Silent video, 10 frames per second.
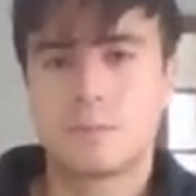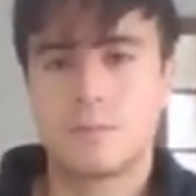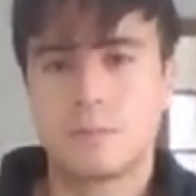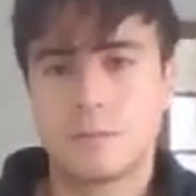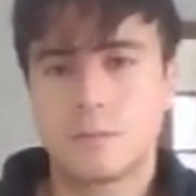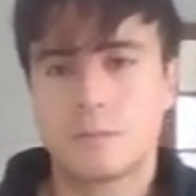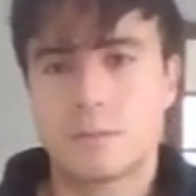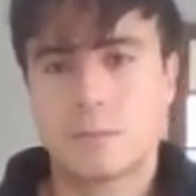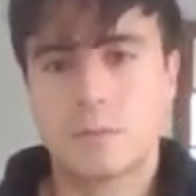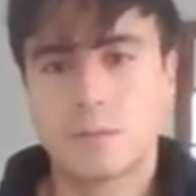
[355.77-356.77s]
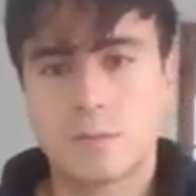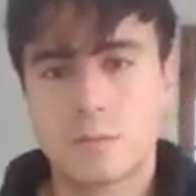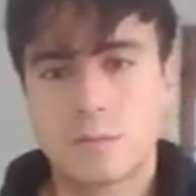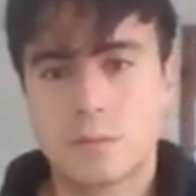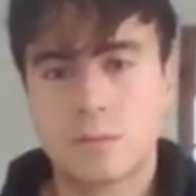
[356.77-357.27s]

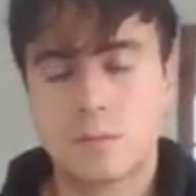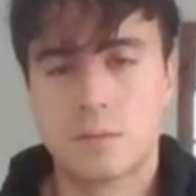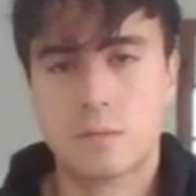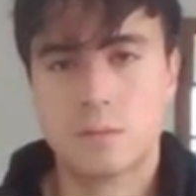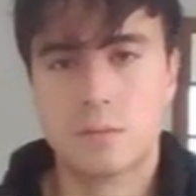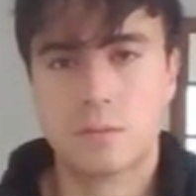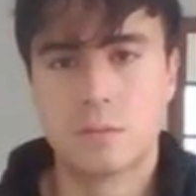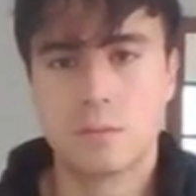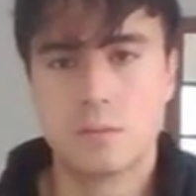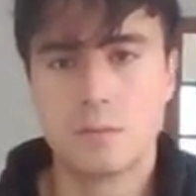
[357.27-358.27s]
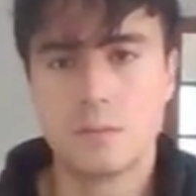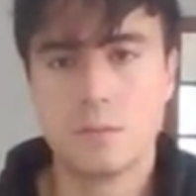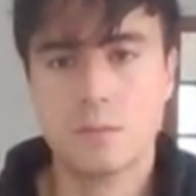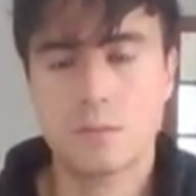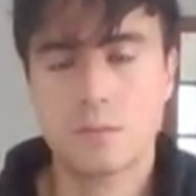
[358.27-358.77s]

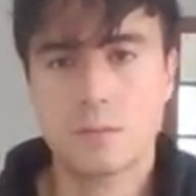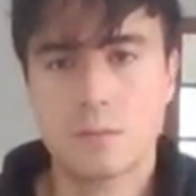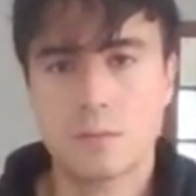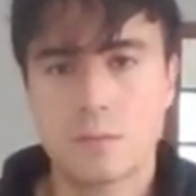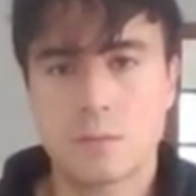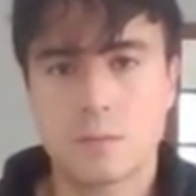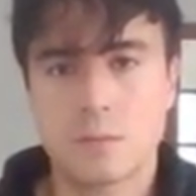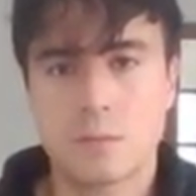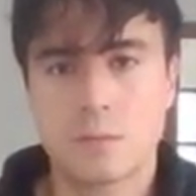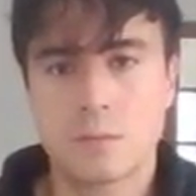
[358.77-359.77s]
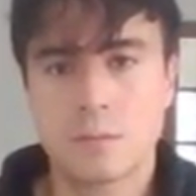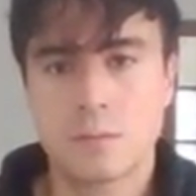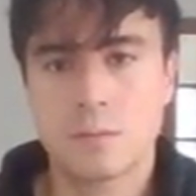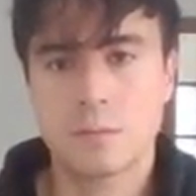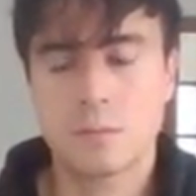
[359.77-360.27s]

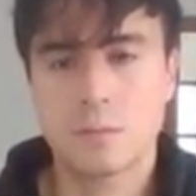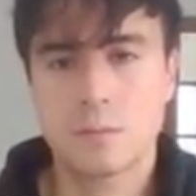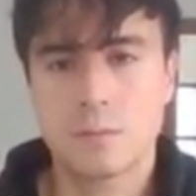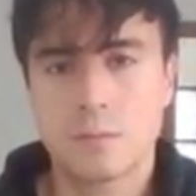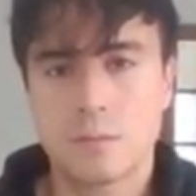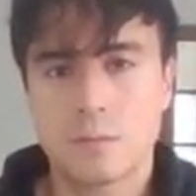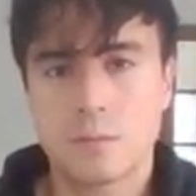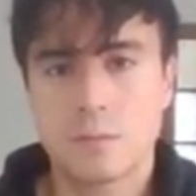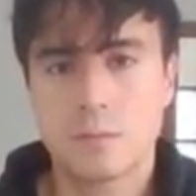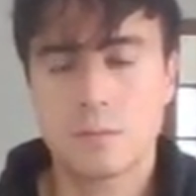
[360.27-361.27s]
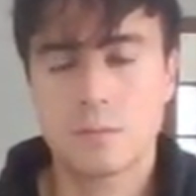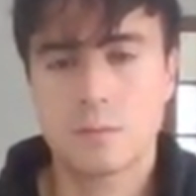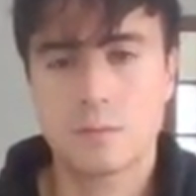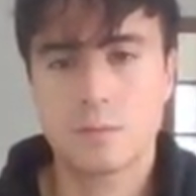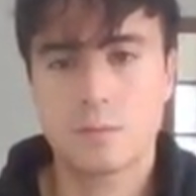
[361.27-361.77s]

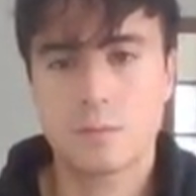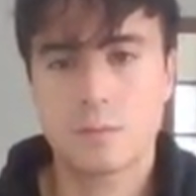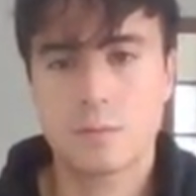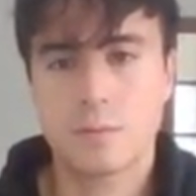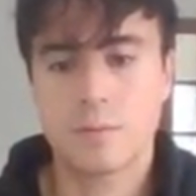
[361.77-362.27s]
This person isn't speaking.